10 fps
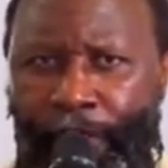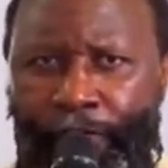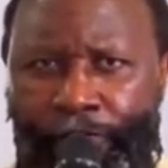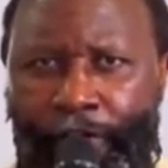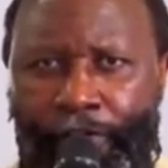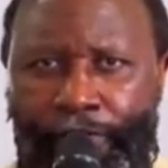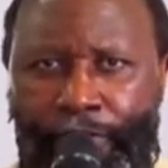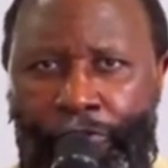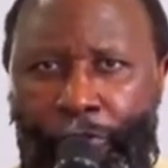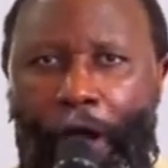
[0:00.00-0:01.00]
Then he says,
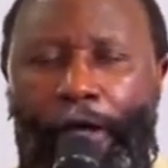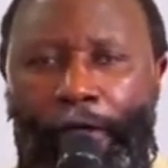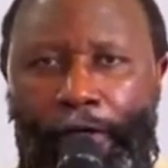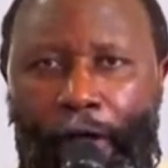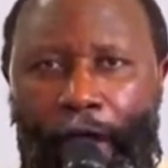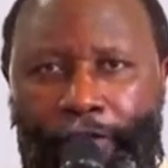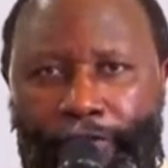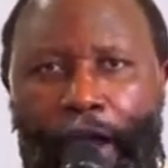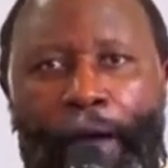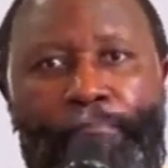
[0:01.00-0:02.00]
you are
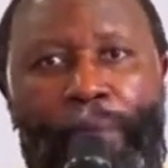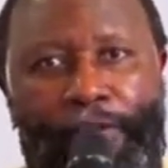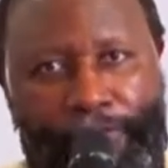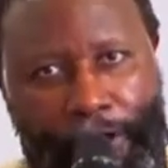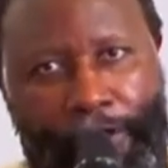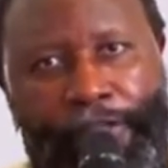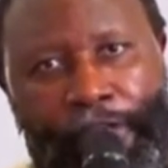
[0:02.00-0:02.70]
Christ ambassadors